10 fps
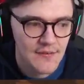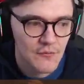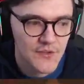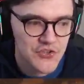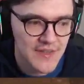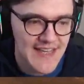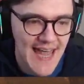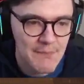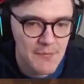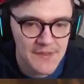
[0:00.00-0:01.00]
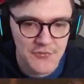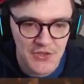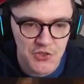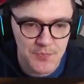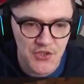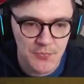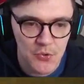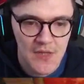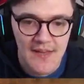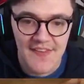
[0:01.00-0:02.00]
I'll try and hem them in as much as
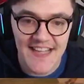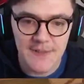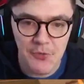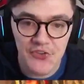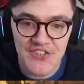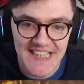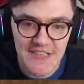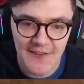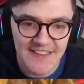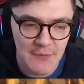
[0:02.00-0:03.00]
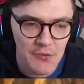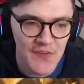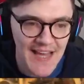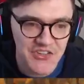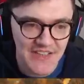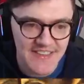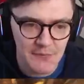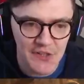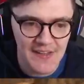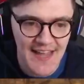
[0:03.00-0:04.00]
possible. There's the broken status effect. Someone on that gen.
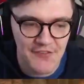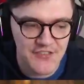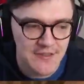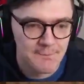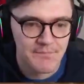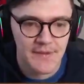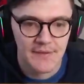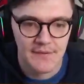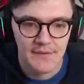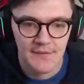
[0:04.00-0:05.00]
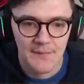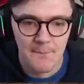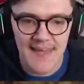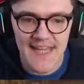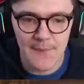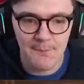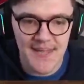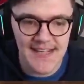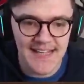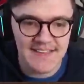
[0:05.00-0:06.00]
Someone on the left. Big,
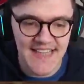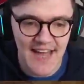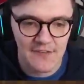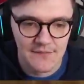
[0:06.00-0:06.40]
big intel.